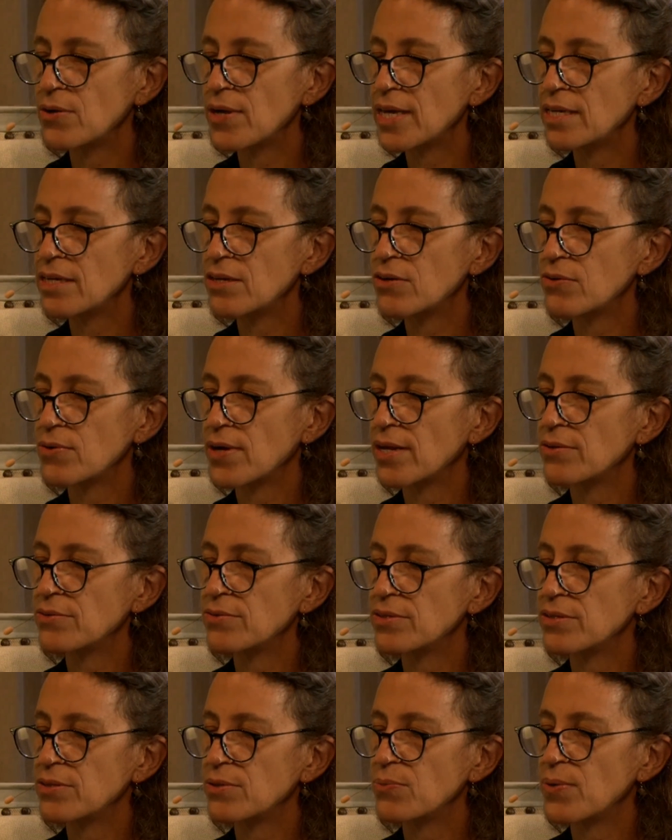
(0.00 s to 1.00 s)
go ahead and
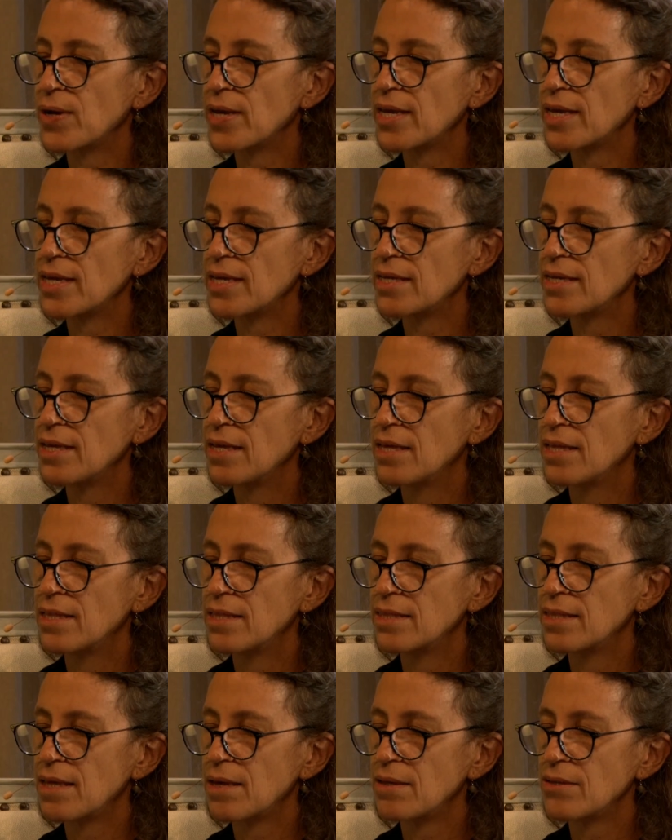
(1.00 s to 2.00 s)
ground in the way
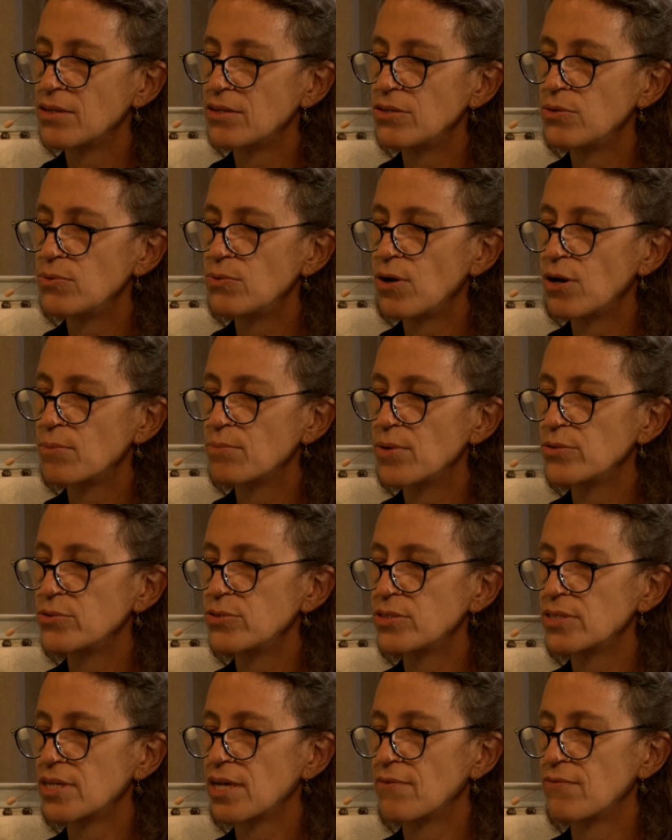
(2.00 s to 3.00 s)
that you are
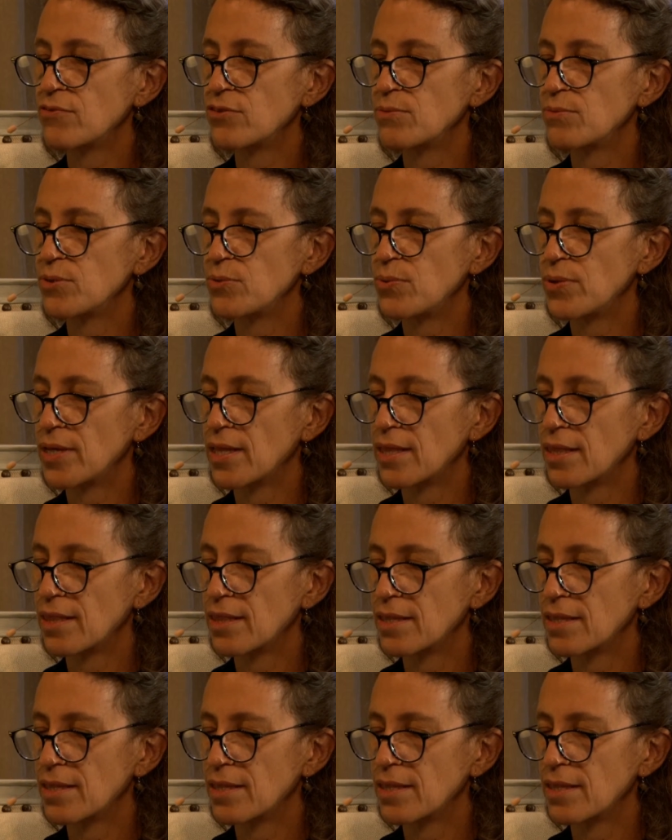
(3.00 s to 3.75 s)
most comfortable with.